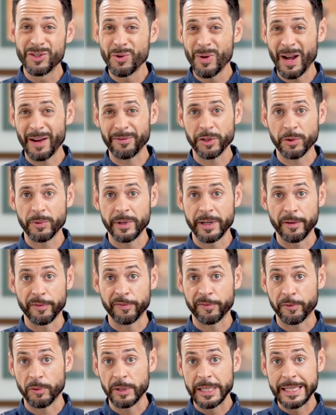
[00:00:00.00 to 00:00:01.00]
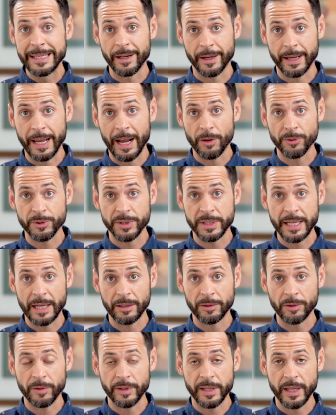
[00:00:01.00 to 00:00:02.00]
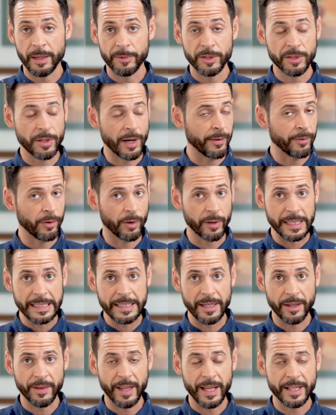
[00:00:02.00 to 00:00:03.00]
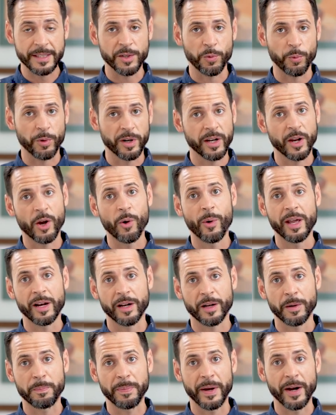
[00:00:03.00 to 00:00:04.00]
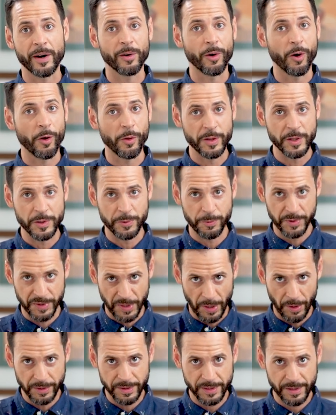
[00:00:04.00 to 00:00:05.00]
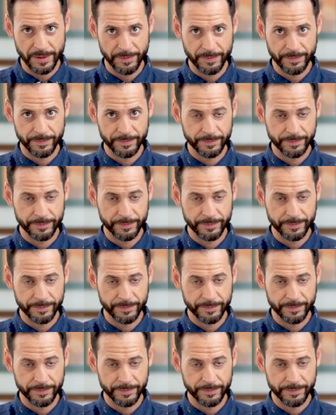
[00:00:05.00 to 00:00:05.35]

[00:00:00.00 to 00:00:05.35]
do have to create a free account to download the image. I've already done that. So we're gonna go ahead and compare all these results.